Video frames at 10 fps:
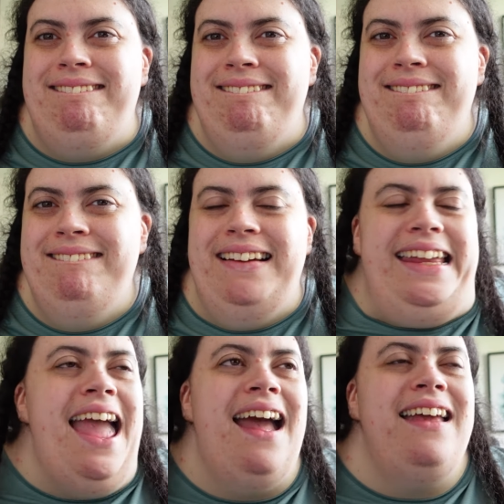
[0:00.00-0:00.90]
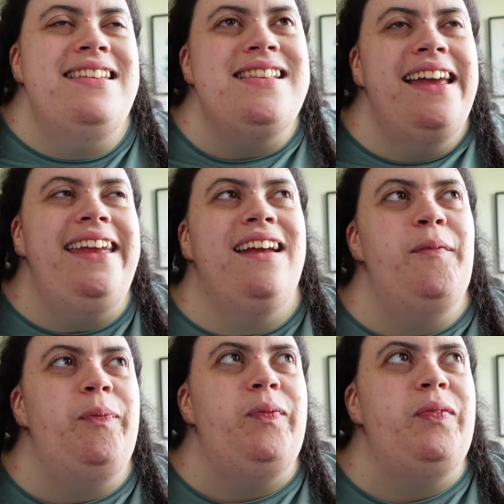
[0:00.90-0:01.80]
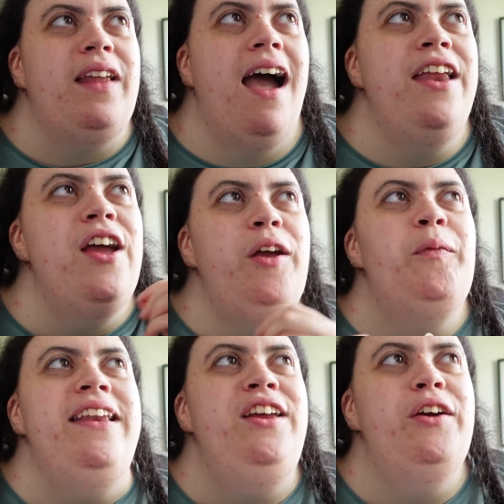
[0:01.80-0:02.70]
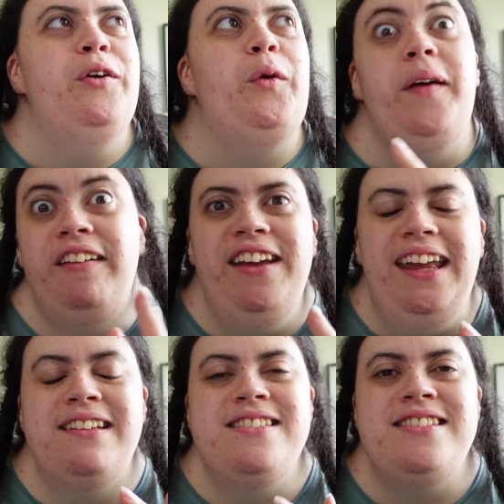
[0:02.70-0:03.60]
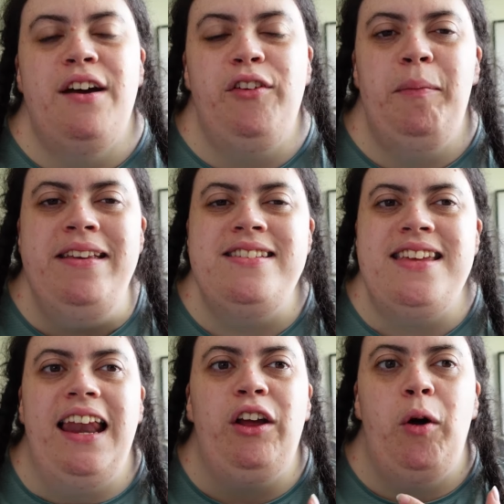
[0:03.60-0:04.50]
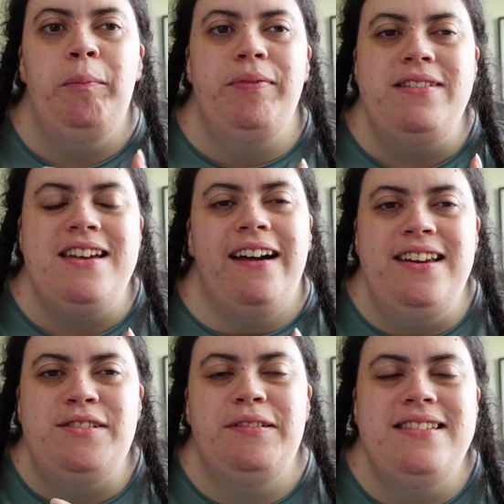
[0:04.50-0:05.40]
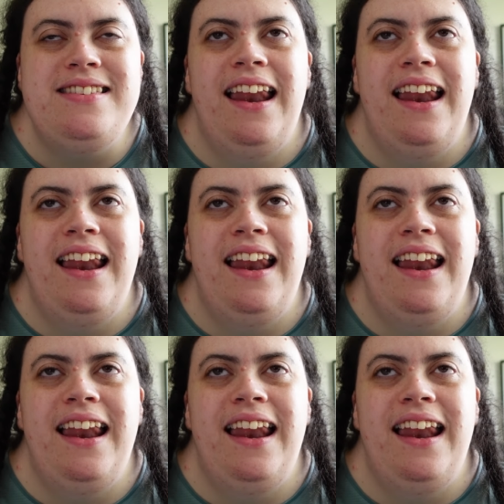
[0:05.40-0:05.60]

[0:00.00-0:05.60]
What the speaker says: it's like, I know when you're querying and stuff you're meant to say like comp titles,